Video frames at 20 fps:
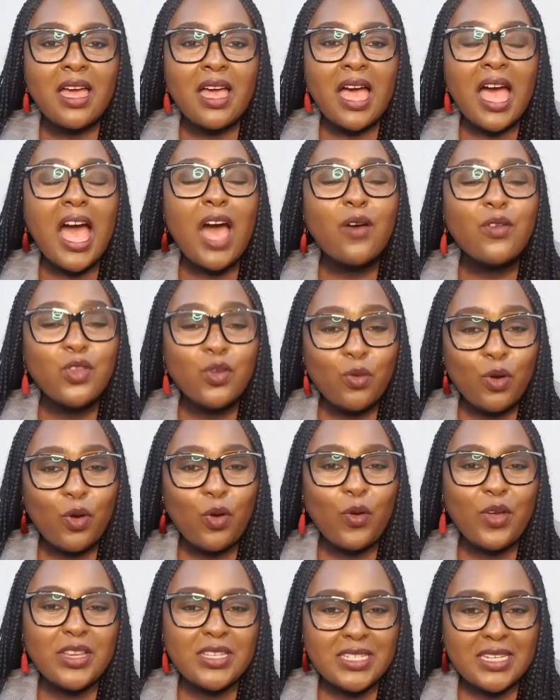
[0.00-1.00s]
how you are
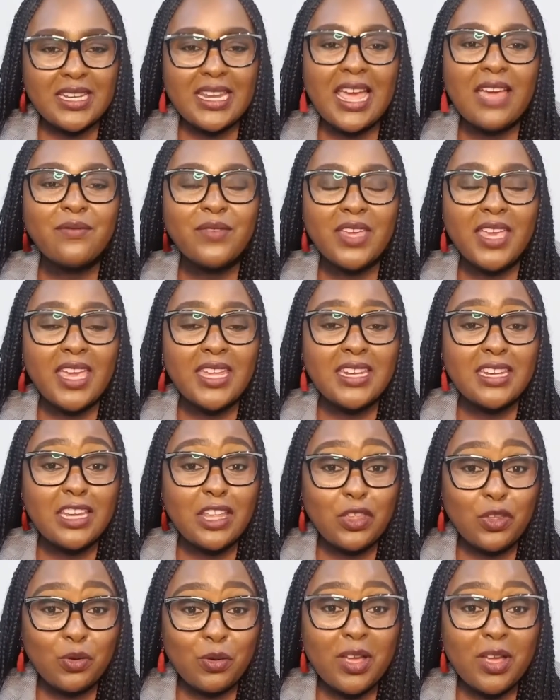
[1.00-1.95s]
going to navigate in a new